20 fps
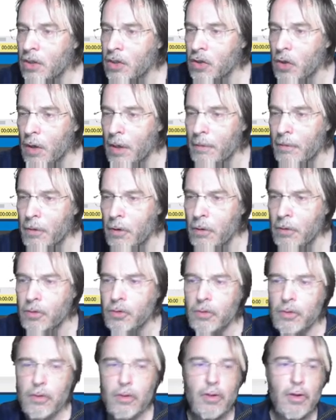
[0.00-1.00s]
I'm going
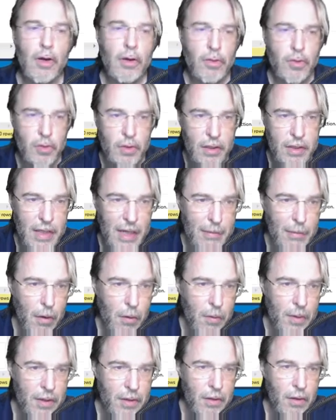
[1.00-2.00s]
to go to the demo
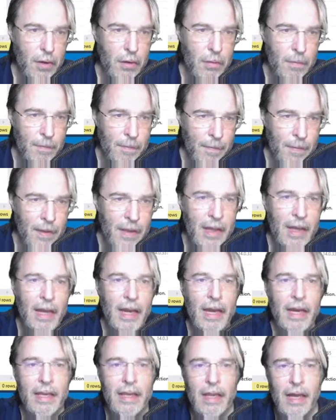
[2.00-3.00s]
window
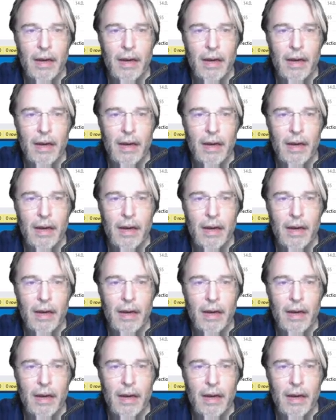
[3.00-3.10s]
and I